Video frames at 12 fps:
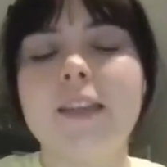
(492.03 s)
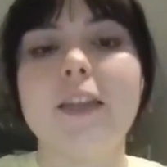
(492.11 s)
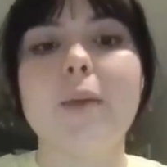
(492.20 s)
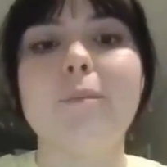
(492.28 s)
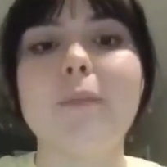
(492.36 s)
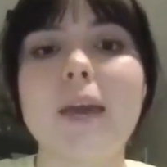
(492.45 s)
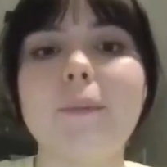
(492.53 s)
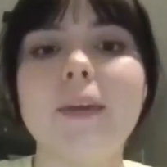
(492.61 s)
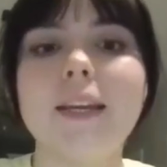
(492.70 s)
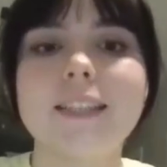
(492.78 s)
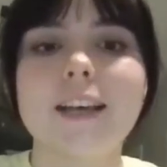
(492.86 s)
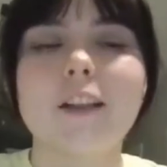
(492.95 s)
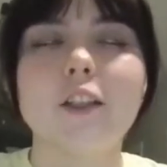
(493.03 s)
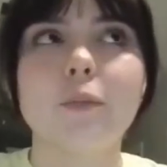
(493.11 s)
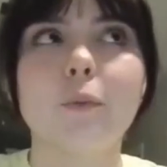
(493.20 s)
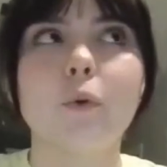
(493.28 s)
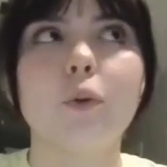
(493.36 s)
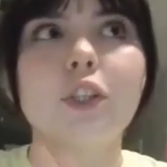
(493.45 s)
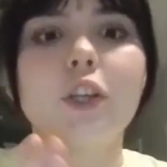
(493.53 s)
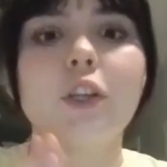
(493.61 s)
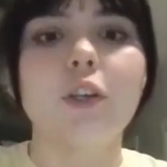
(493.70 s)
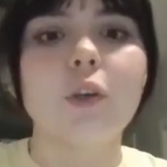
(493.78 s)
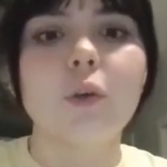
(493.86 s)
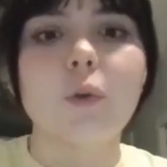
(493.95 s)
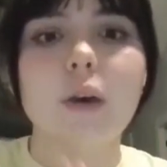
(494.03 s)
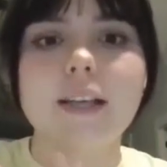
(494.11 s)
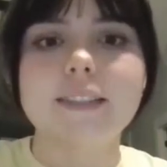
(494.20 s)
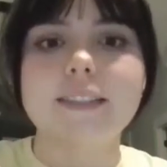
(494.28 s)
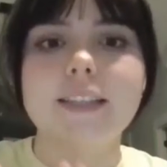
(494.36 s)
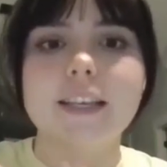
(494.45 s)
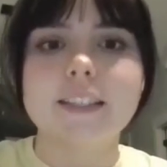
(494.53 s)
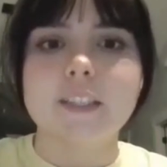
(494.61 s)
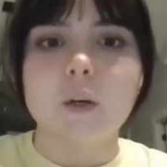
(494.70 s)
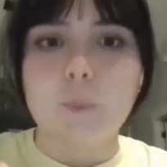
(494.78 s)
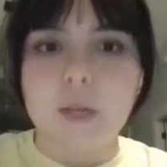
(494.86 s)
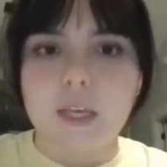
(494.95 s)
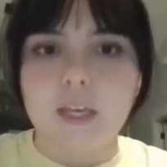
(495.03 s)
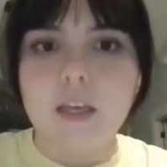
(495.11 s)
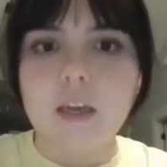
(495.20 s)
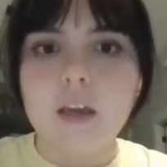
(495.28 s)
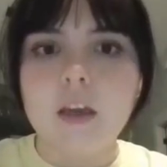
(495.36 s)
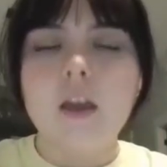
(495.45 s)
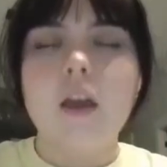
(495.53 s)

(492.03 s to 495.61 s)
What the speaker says: they may be intelligible to you as the SLP,